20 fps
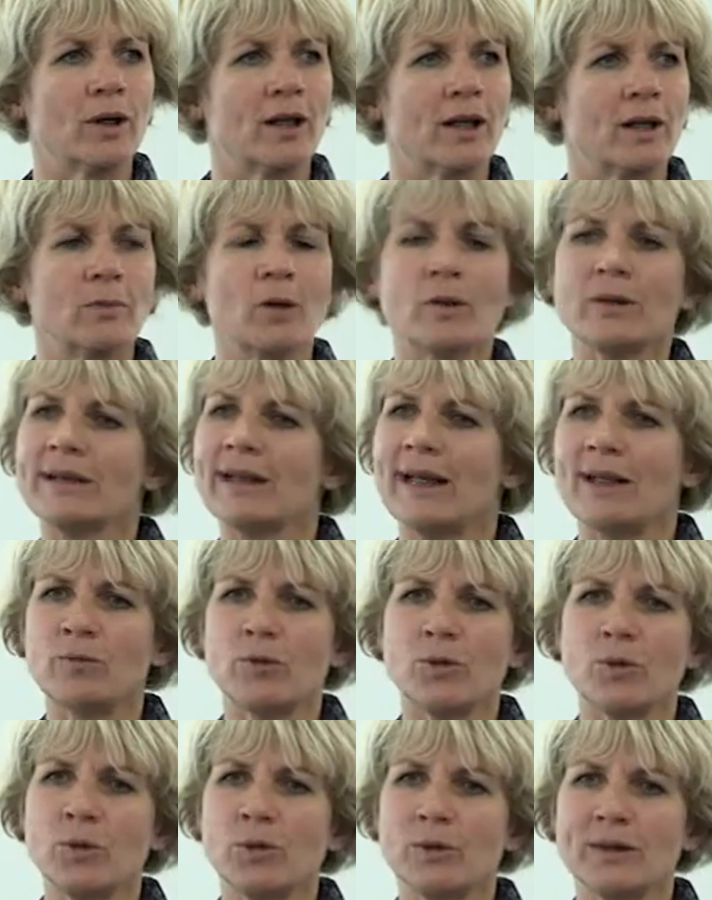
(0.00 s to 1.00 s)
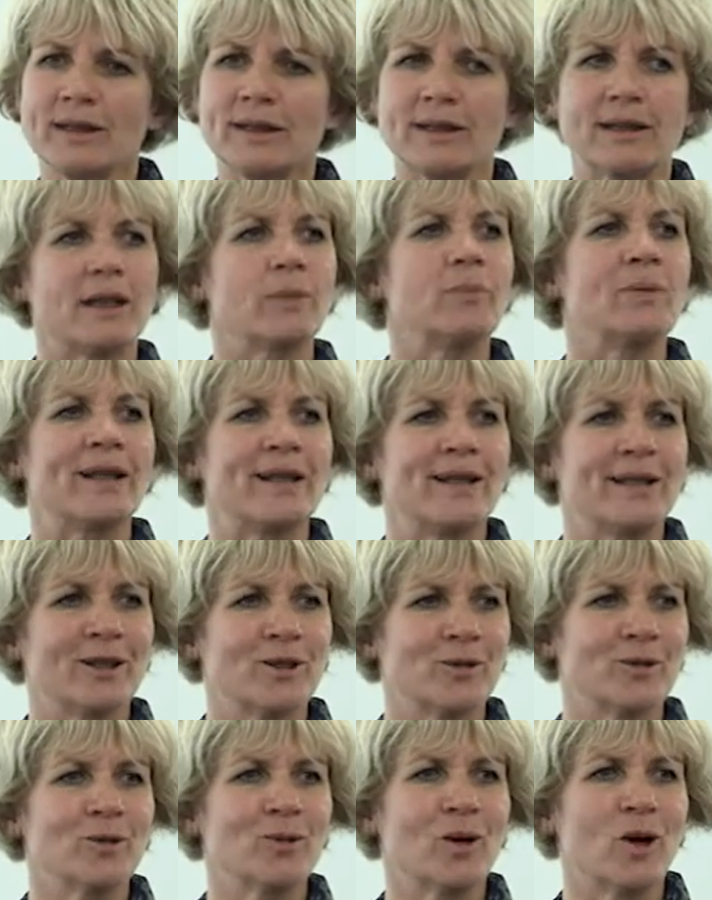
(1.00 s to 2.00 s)
And I'm not saying we're all skipping
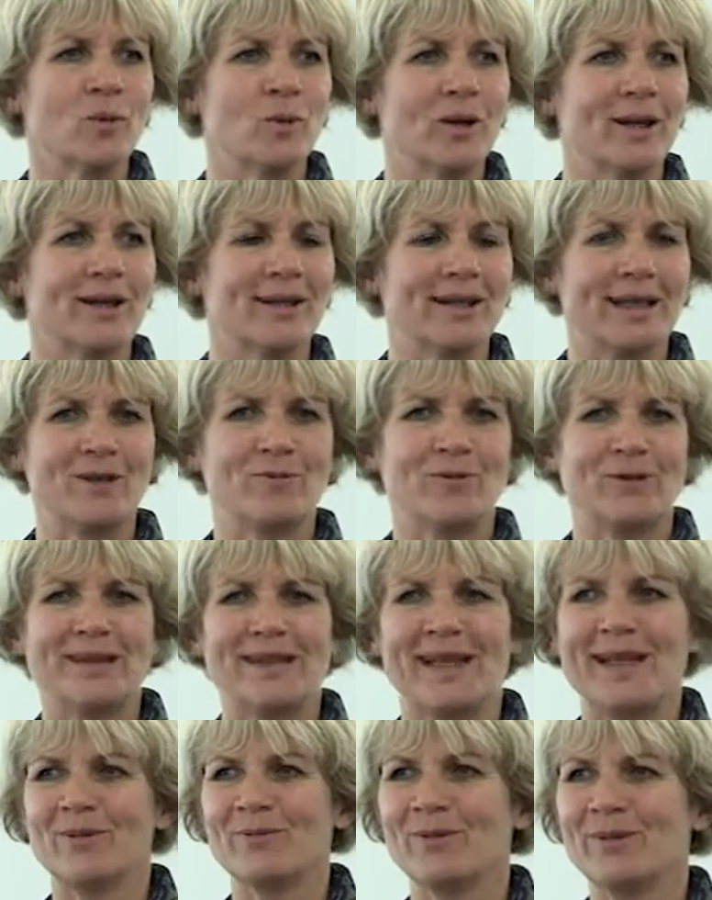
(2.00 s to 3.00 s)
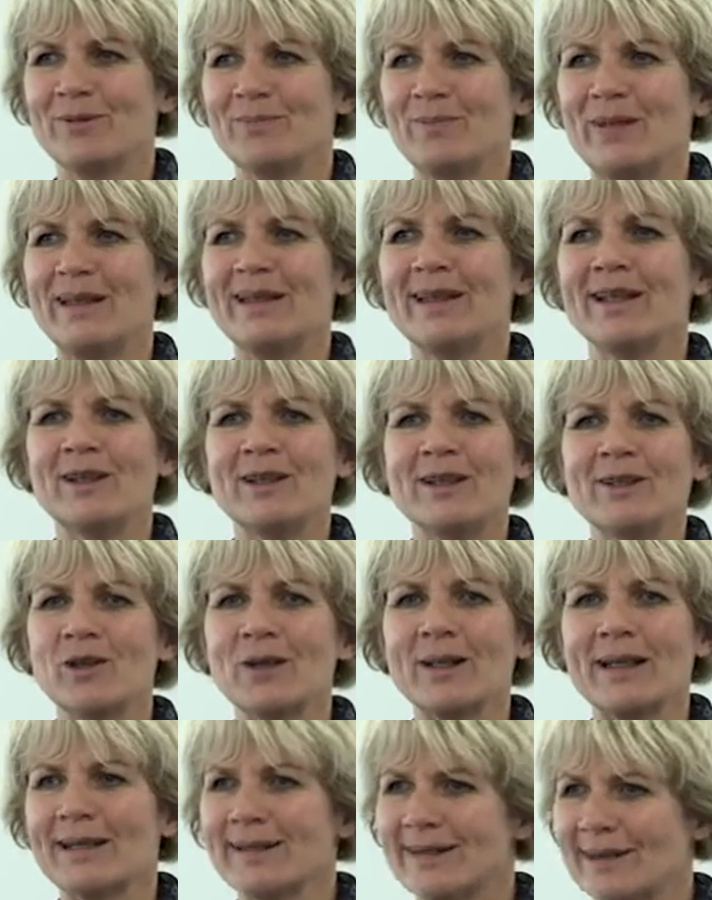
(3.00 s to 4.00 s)
through our work every day, but you've got
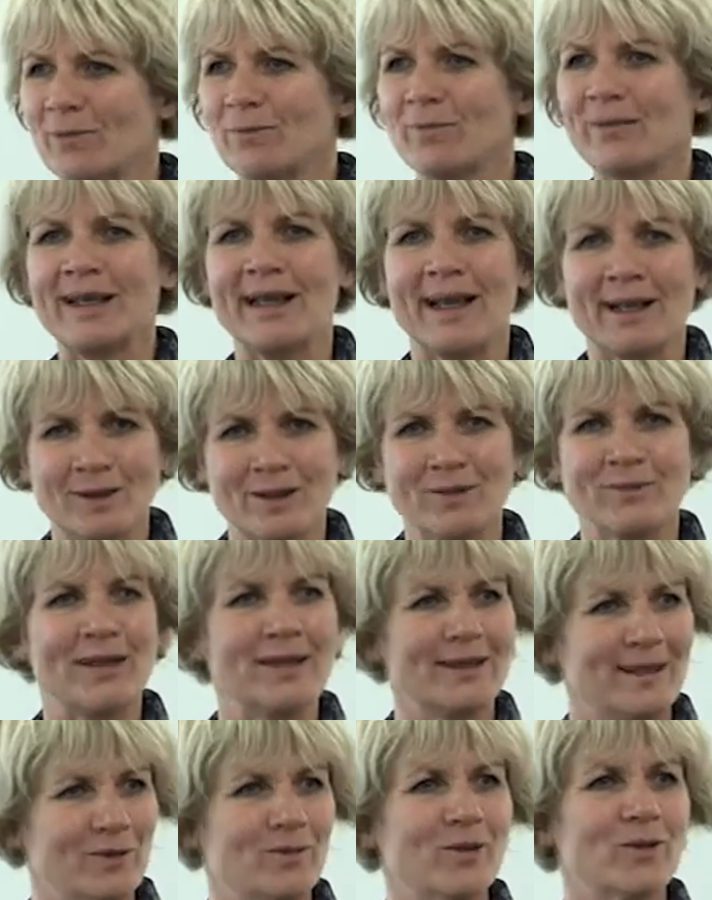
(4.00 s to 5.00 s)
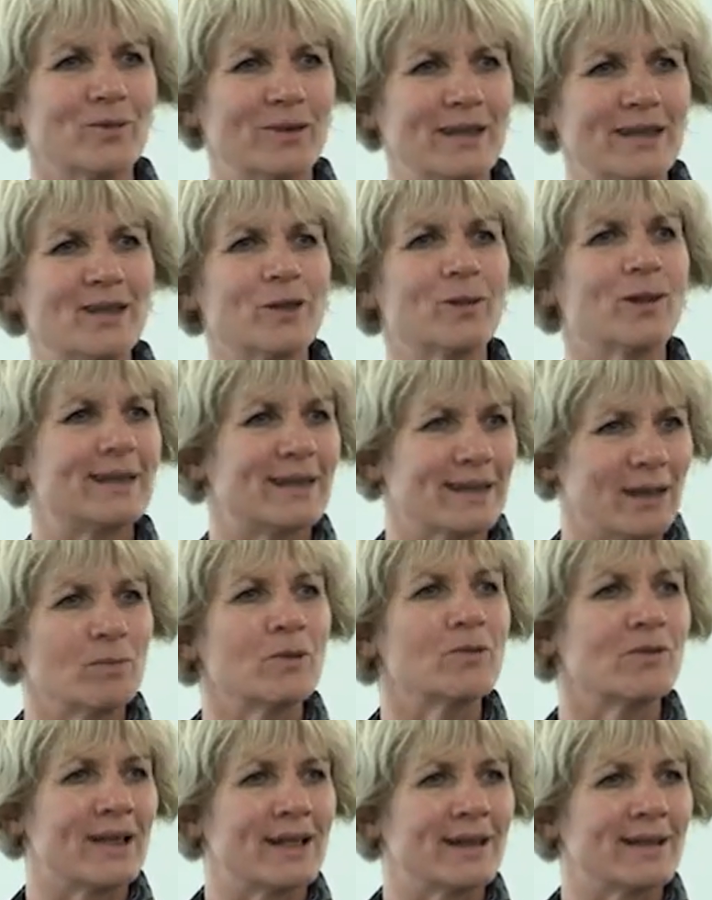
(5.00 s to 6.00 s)
to get something out of it, you've got to enjoy some
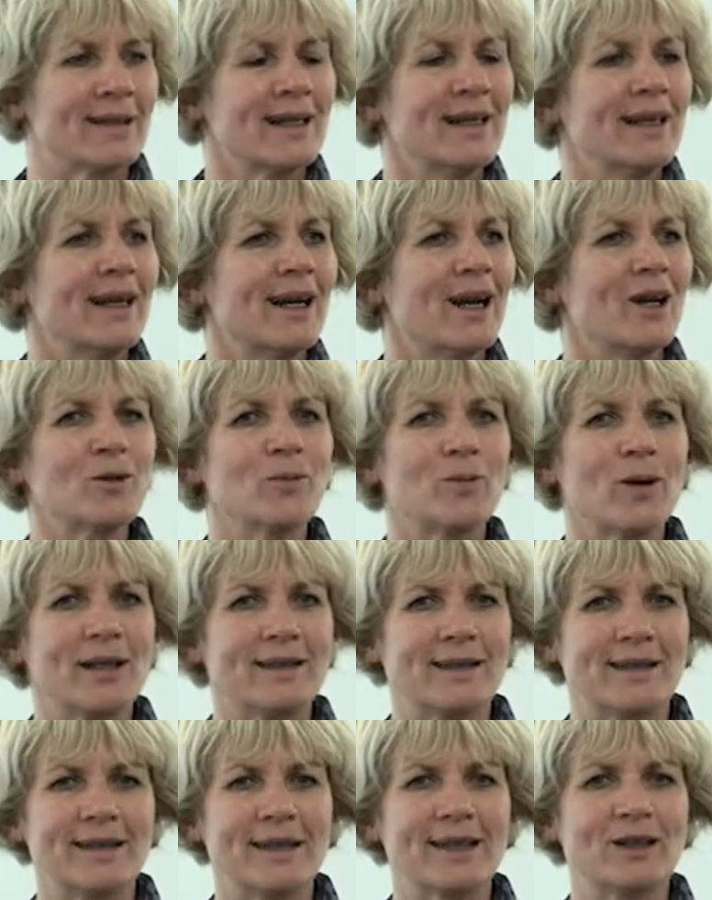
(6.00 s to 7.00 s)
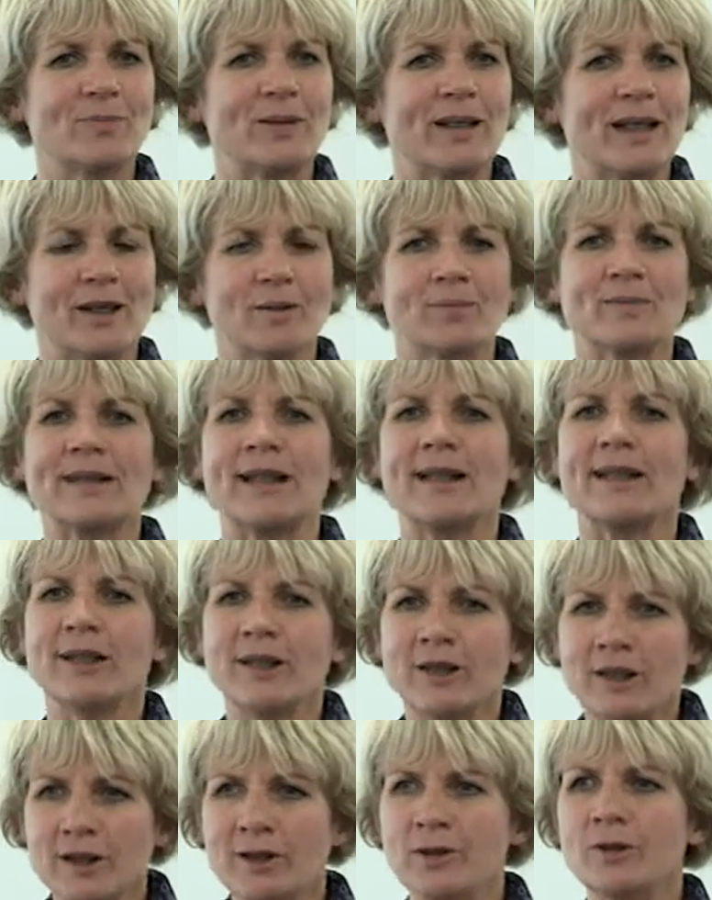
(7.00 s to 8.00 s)
of it, otherwise it just becomes a
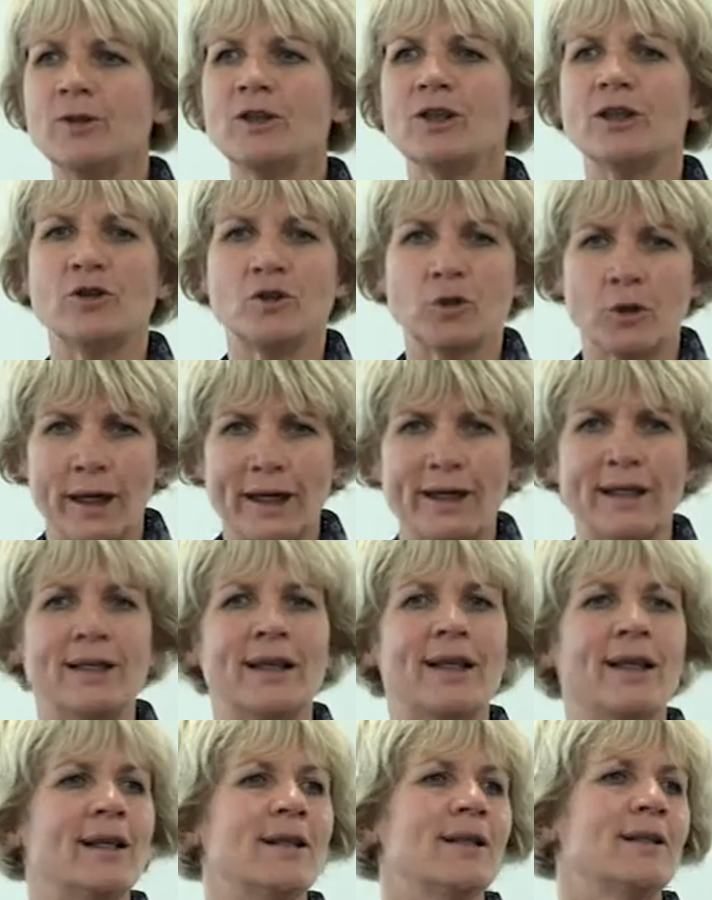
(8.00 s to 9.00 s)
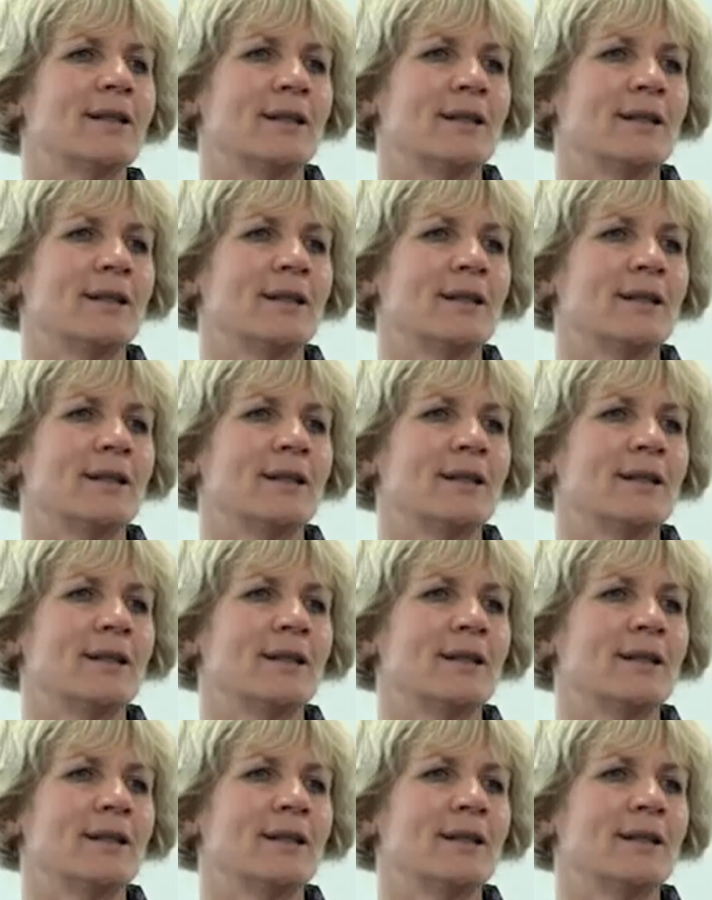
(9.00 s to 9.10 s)
huge draining,